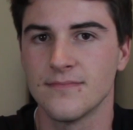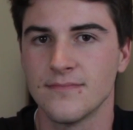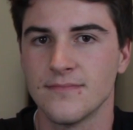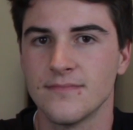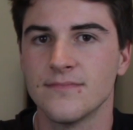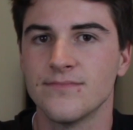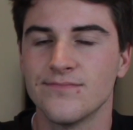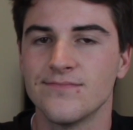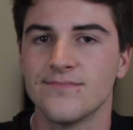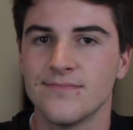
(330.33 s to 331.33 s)

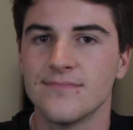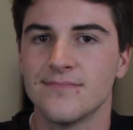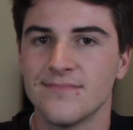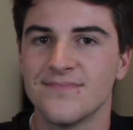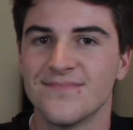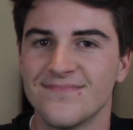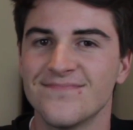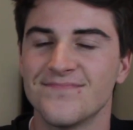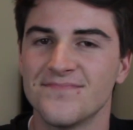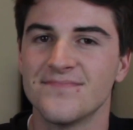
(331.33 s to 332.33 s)

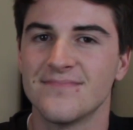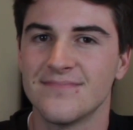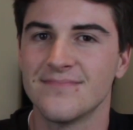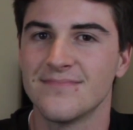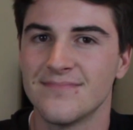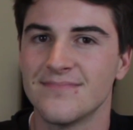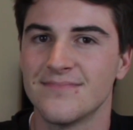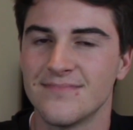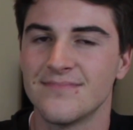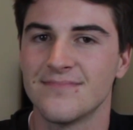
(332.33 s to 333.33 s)

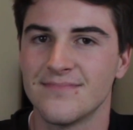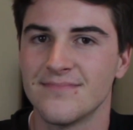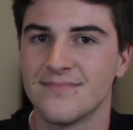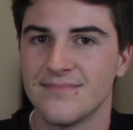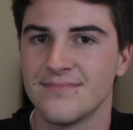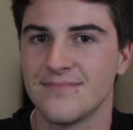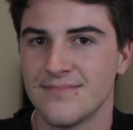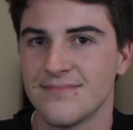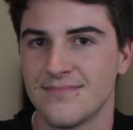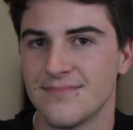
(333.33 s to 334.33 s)
This person isn't speaking.